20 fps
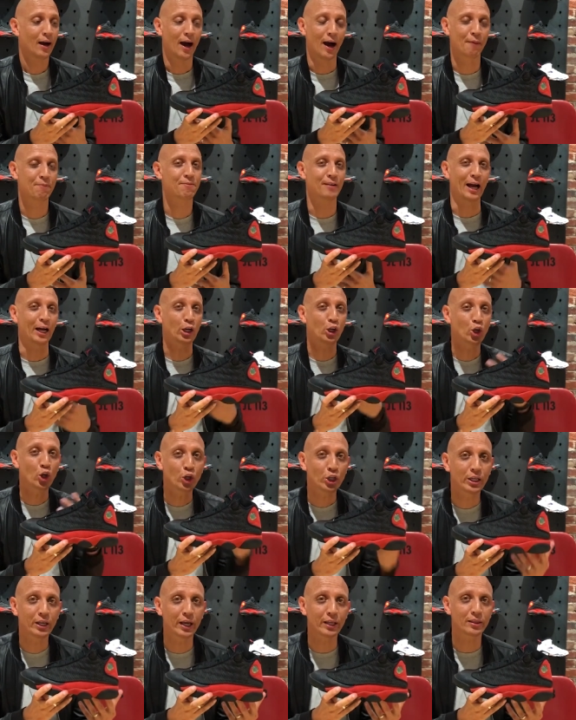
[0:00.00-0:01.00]
I
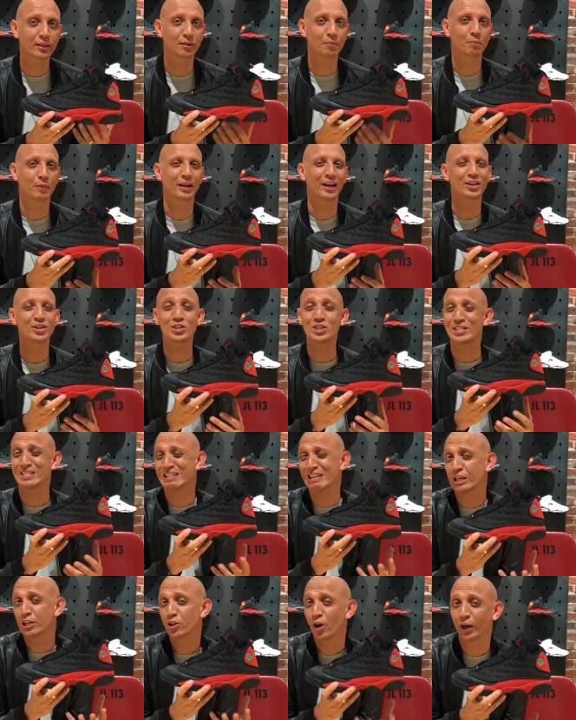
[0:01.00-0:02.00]
could get them, but I just
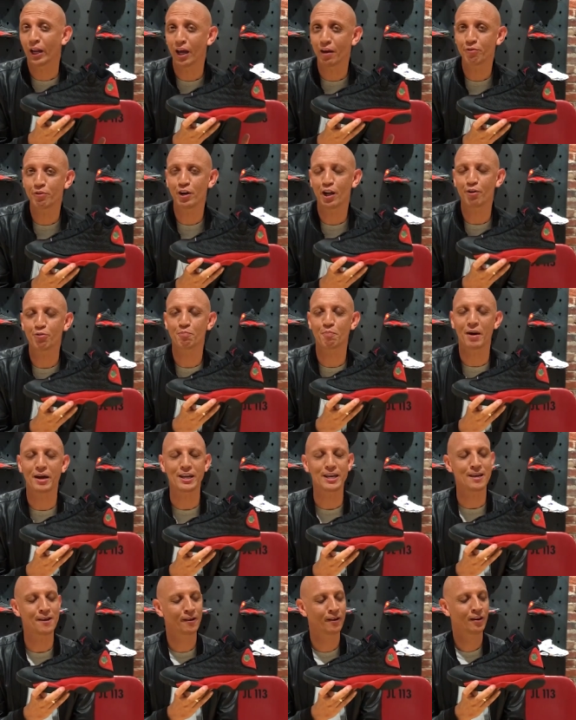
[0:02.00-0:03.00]
did not have enough
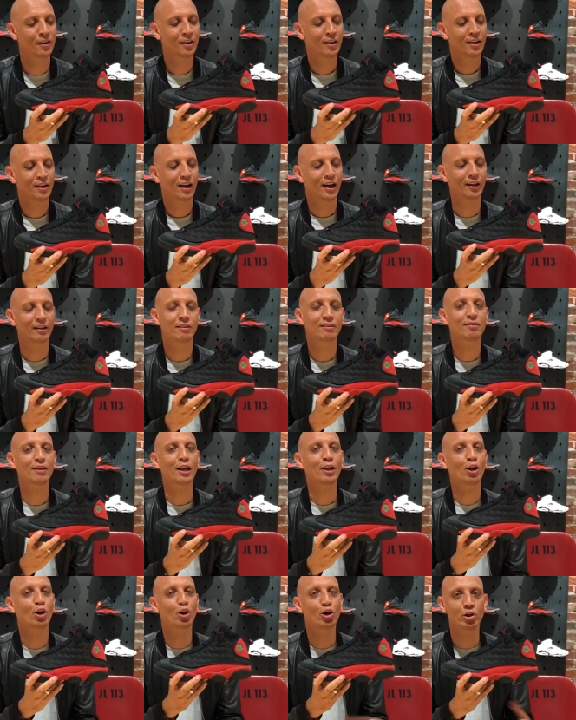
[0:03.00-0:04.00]
money. And
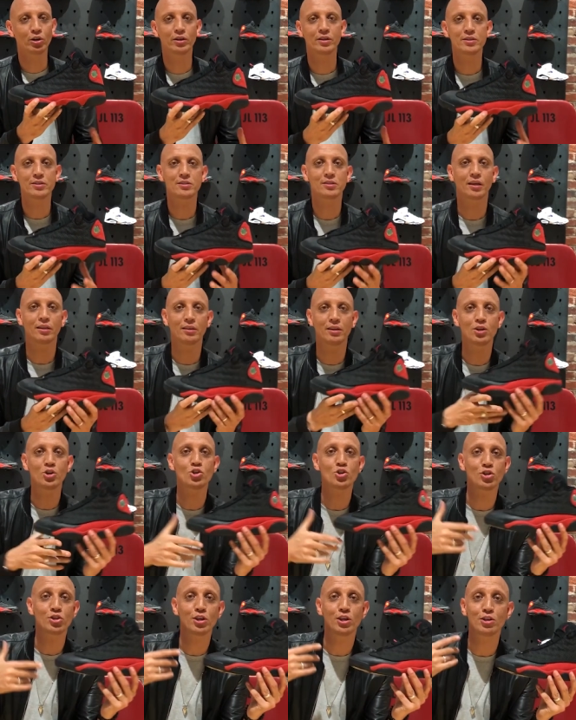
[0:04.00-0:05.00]
thank goodness that
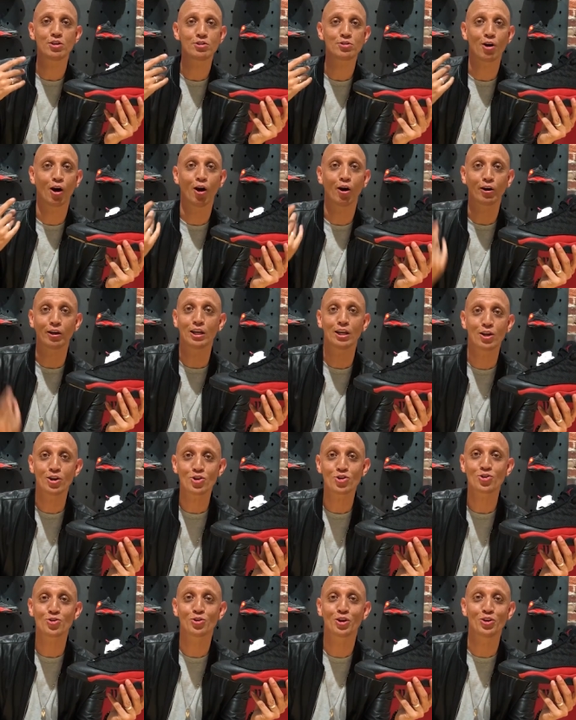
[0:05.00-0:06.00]
these things are
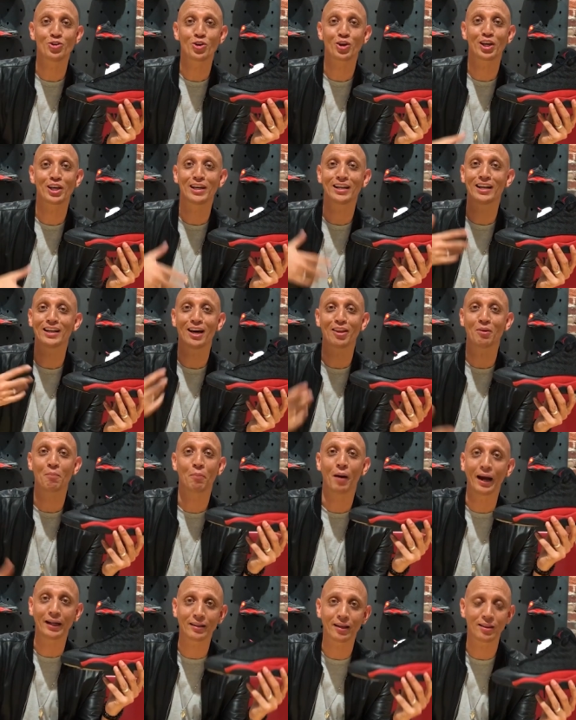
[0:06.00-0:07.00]
reissued and you can get another
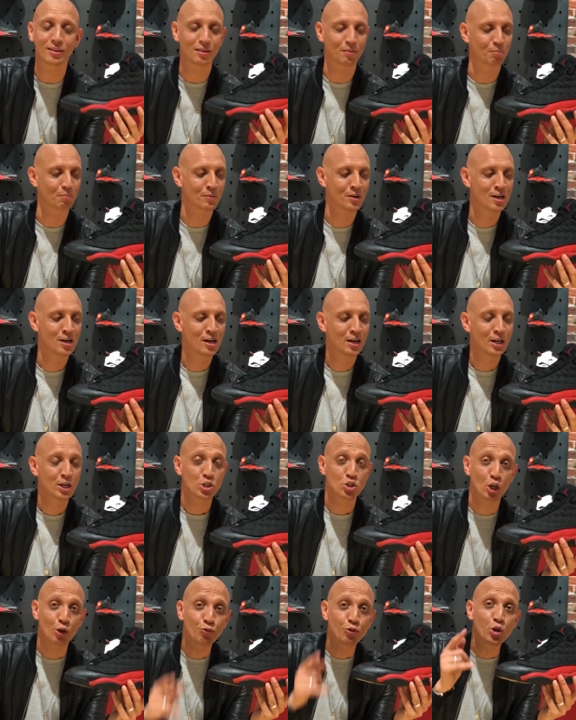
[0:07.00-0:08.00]
bite at them.
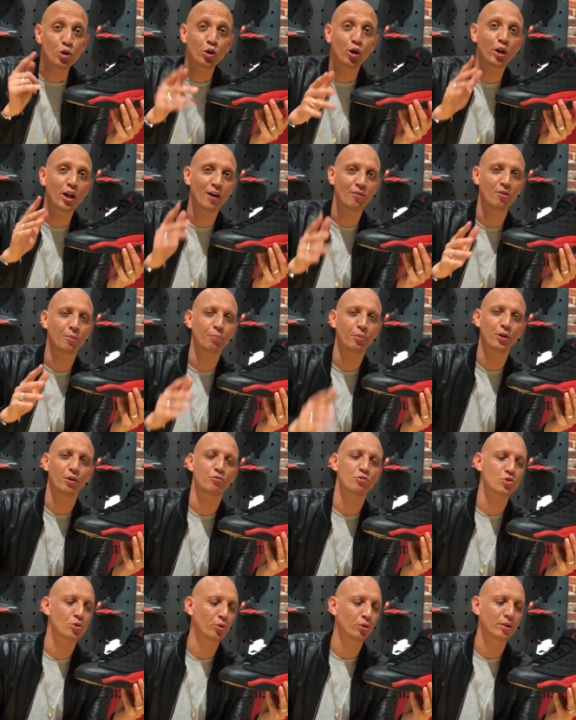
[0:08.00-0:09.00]
So if you don't have a pair of
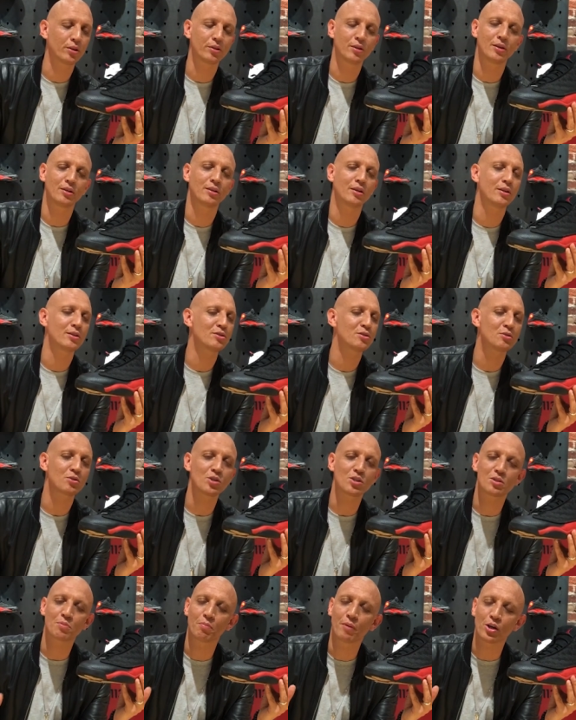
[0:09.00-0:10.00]
Jordan 13s,
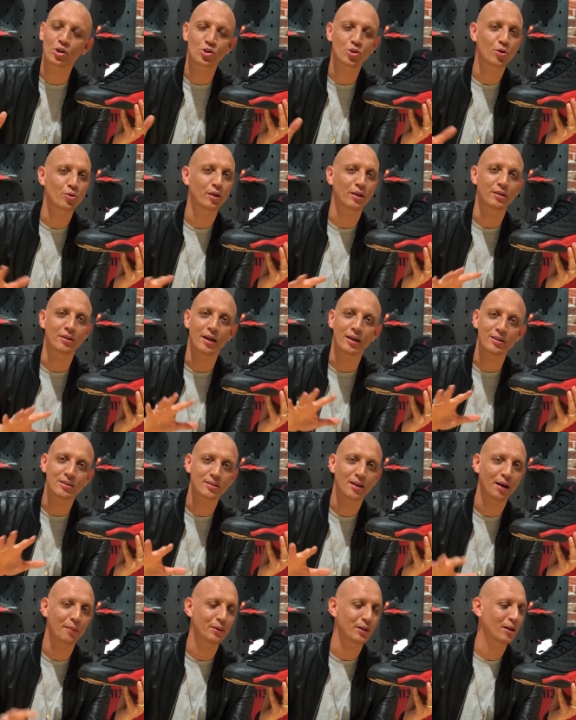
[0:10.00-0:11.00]
just make sure that next
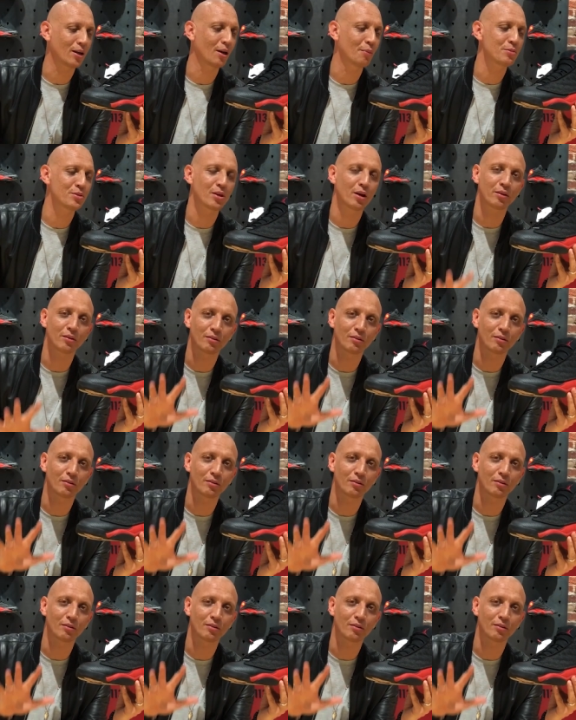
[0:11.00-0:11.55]
time it comes out